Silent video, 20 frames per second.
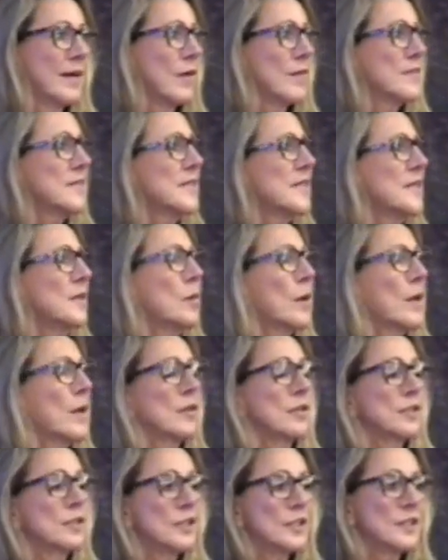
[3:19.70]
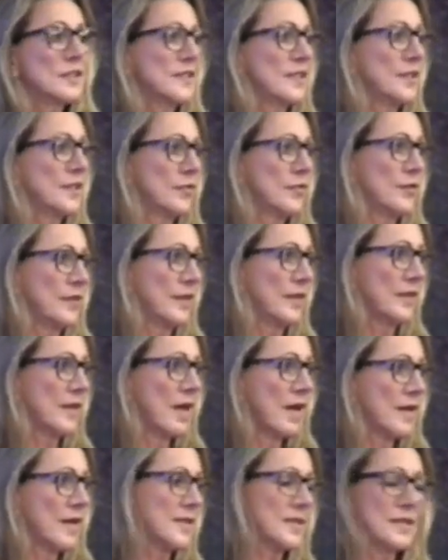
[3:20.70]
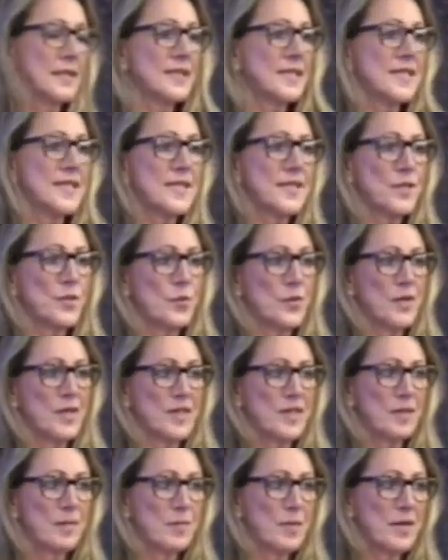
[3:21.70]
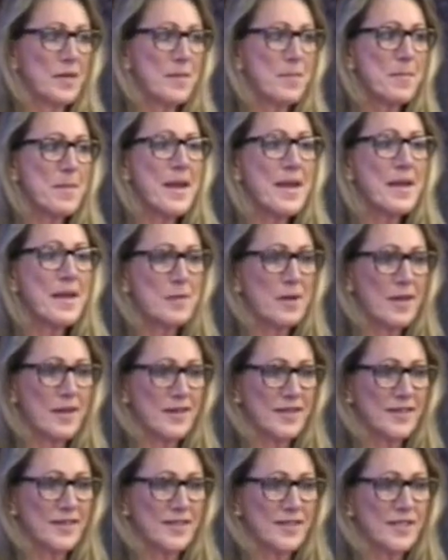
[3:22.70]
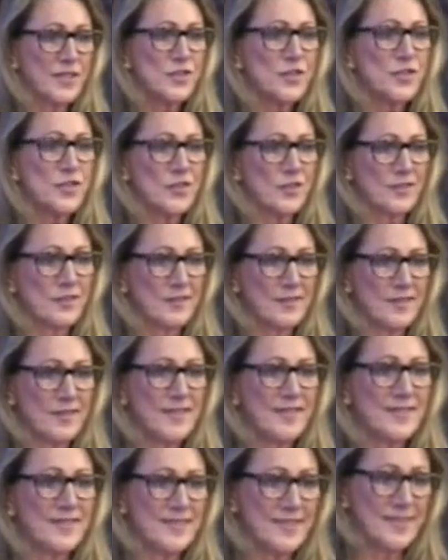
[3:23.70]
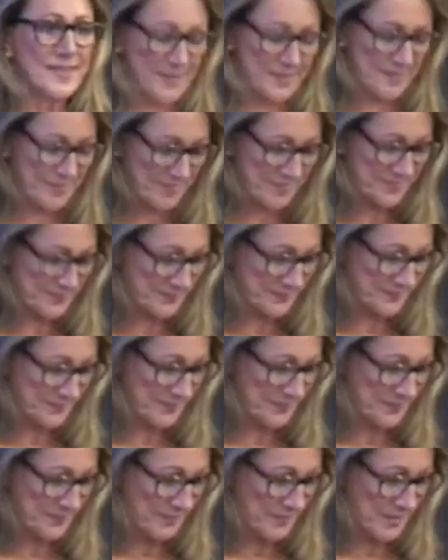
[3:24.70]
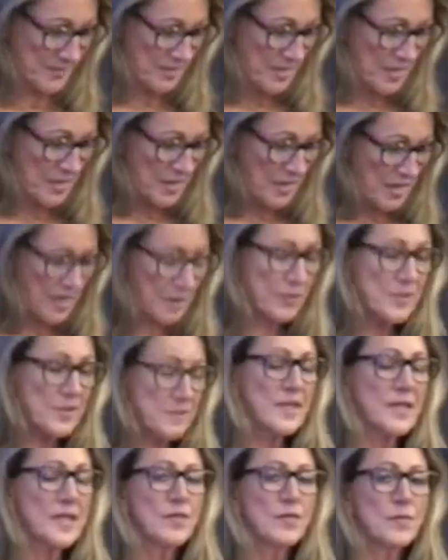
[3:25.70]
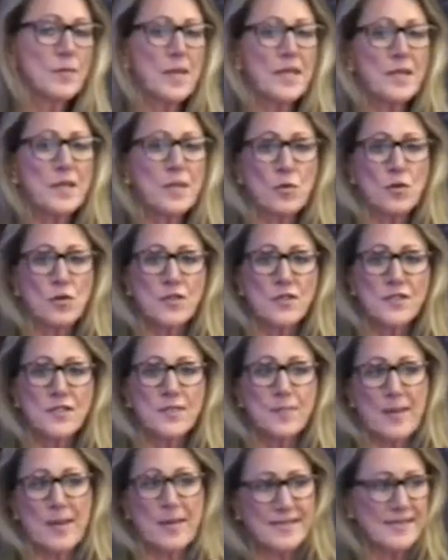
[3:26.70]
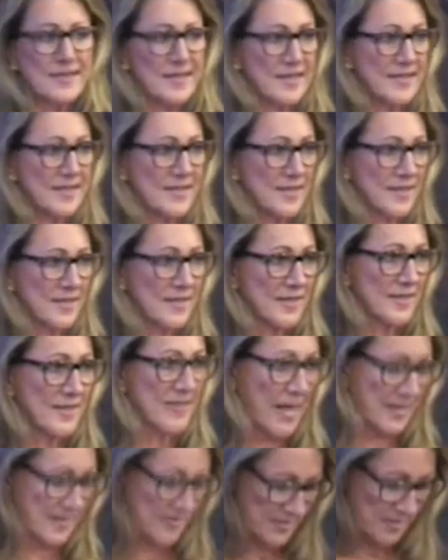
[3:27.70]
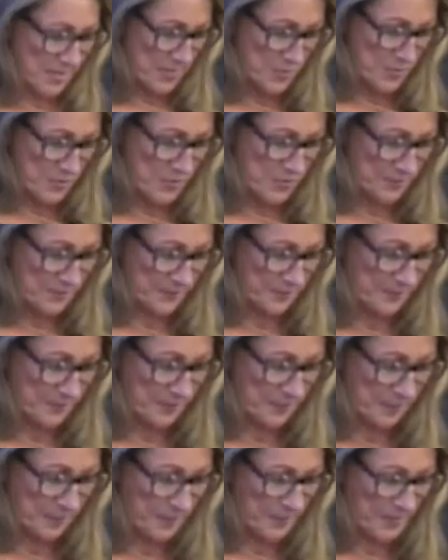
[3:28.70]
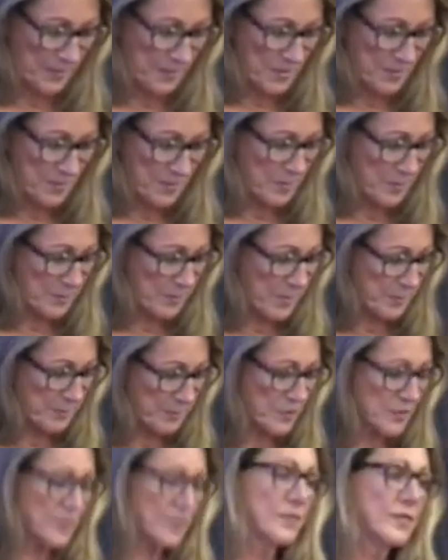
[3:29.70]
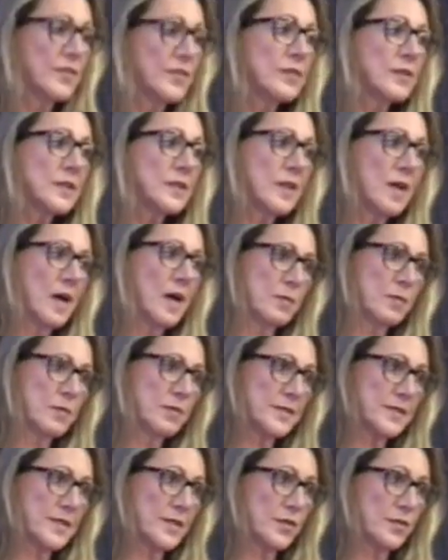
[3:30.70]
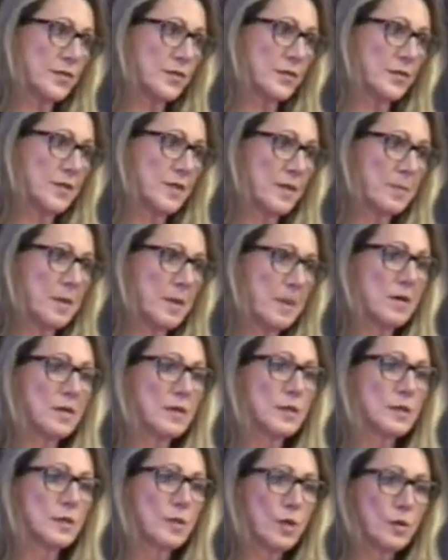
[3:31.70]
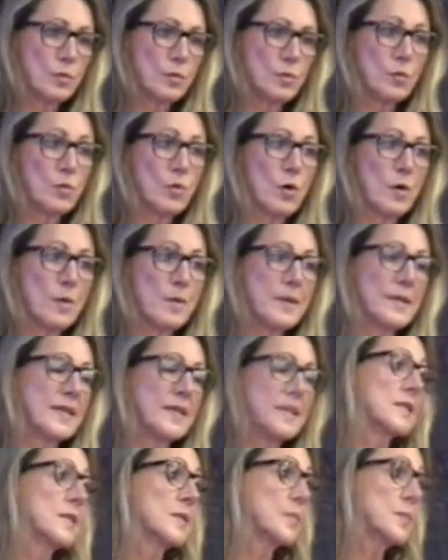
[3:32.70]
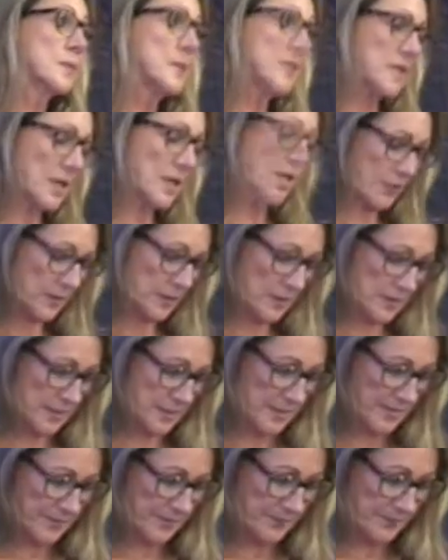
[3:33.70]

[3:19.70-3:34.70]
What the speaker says: see whether it looked different and constantly disagreeing, but in my mind, it certainly did. I received many more space lessons that summer, but my most vivid conversation about global warming specifically